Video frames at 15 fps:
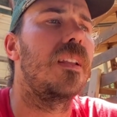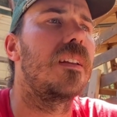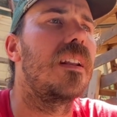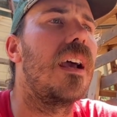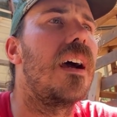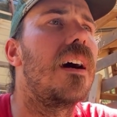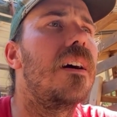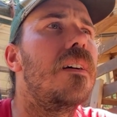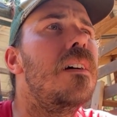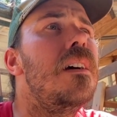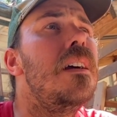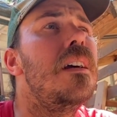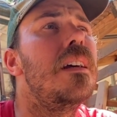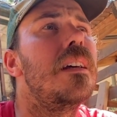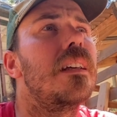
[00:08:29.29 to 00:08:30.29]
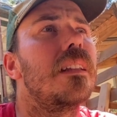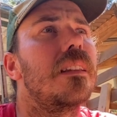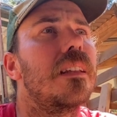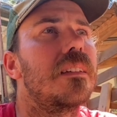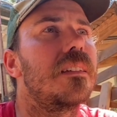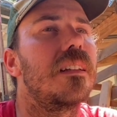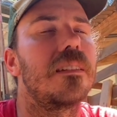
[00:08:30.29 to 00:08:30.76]
Now,
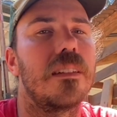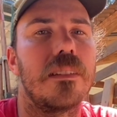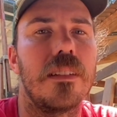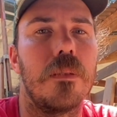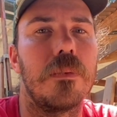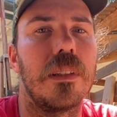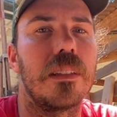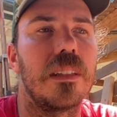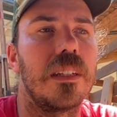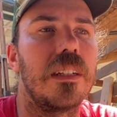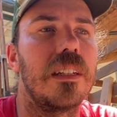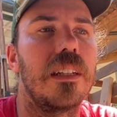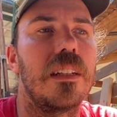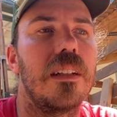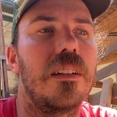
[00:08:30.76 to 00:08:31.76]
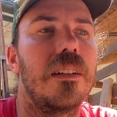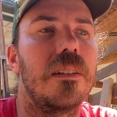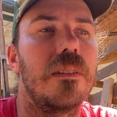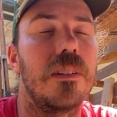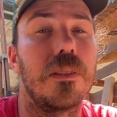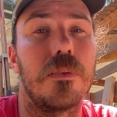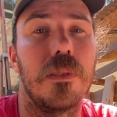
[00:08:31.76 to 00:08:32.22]
this isn't something that you need to
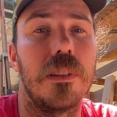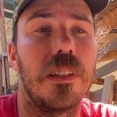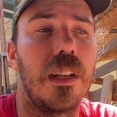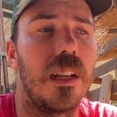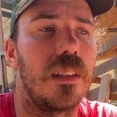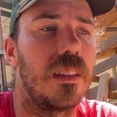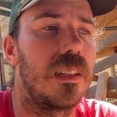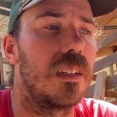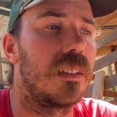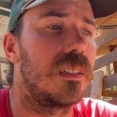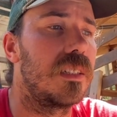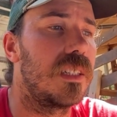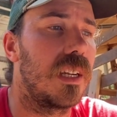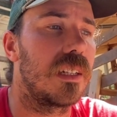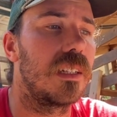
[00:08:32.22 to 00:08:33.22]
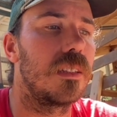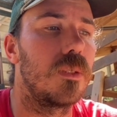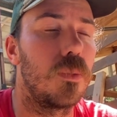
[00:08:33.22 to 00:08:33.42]
do as routinely as checking